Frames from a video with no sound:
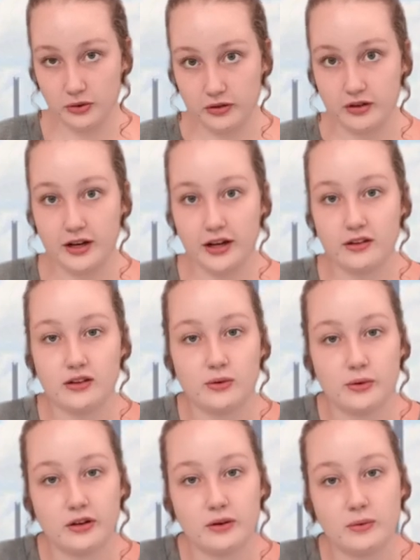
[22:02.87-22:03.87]
or the nail that you're
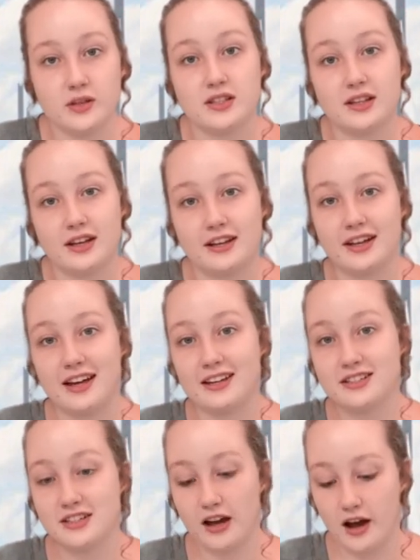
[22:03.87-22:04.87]
working with can
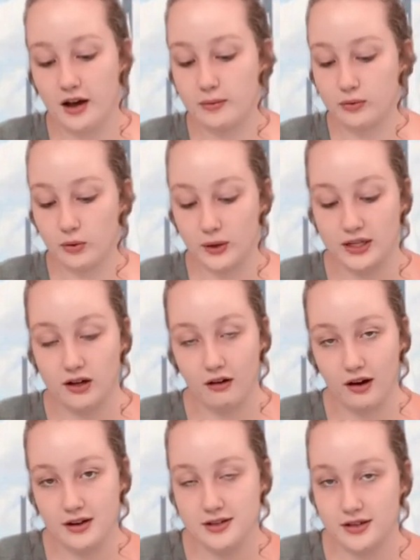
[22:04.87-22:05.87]
get quite
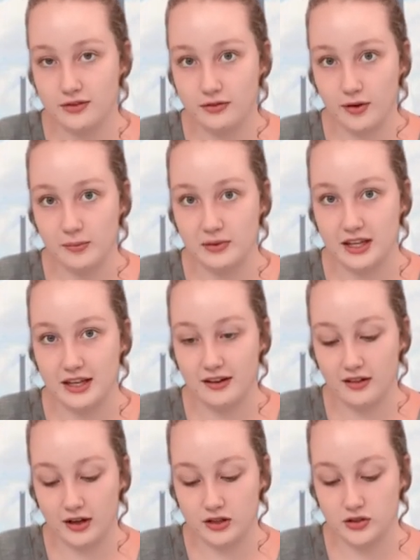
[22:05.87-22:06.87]
hot from the
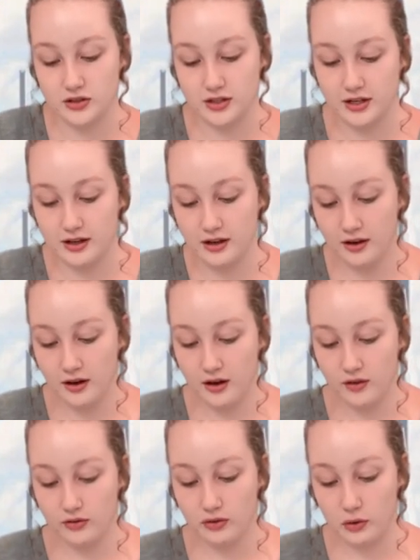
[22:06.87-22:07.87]
electricity
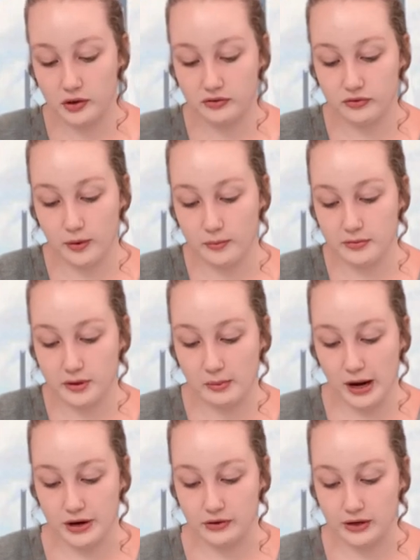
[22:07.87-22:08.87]
flowing from the
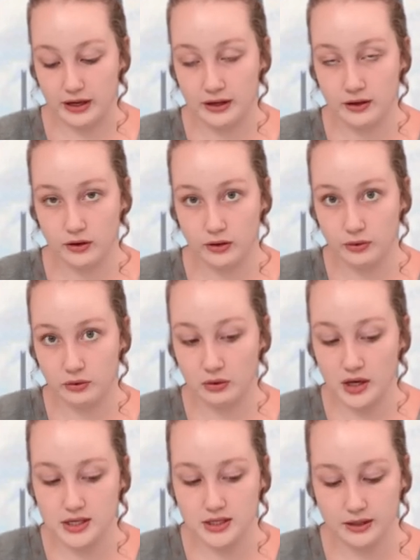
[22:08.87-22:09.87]
battery through
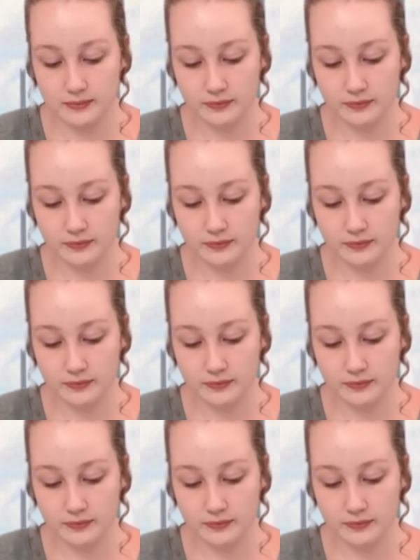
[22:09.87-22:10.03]
it.